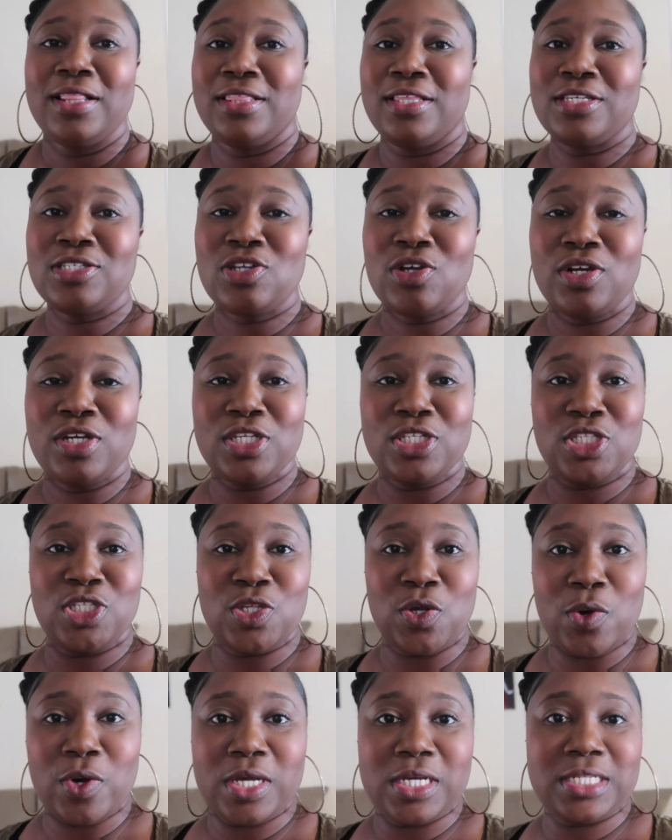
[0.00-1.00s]
This girl is
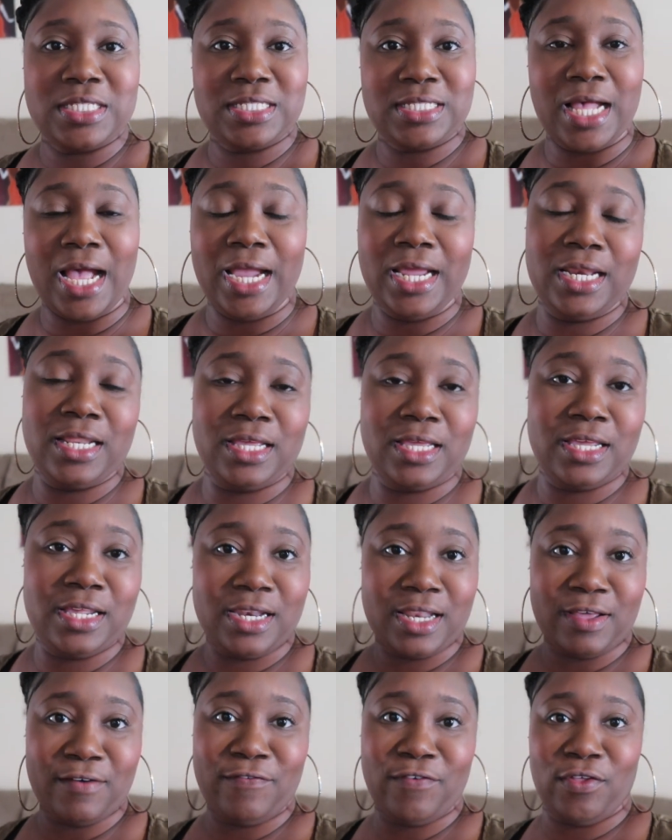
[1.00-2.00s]
so
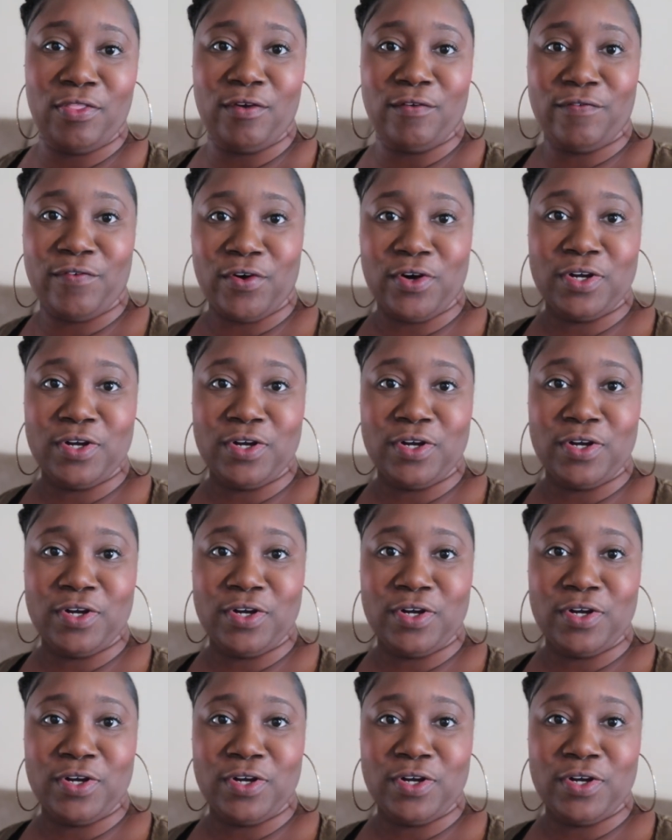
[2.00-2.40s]
excited for the